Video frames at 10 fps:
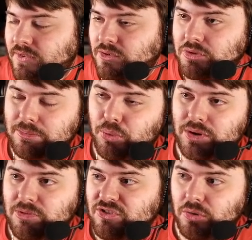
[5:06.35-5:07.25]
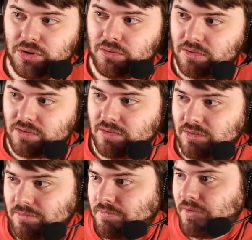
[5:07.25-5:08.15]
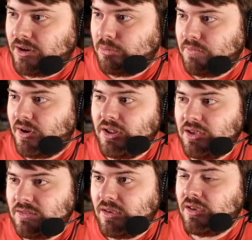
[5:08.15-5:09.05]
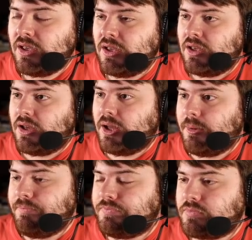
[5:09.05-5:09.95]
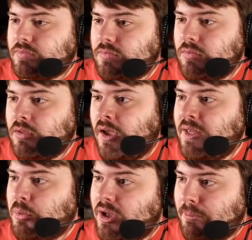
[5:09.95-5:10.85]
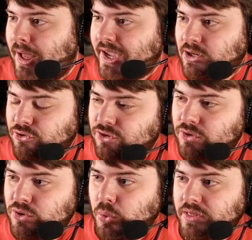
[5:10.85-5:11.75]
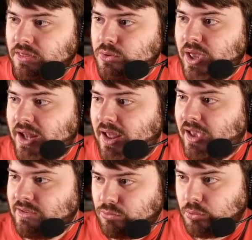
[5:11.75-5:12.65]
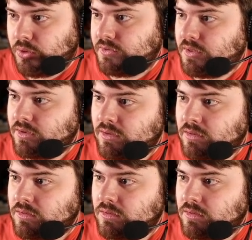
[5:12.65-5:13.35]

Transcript: There's not really a point in me showing you. This is going to be very easy. And then we'll come back and I'll show you what you get as rewards for this.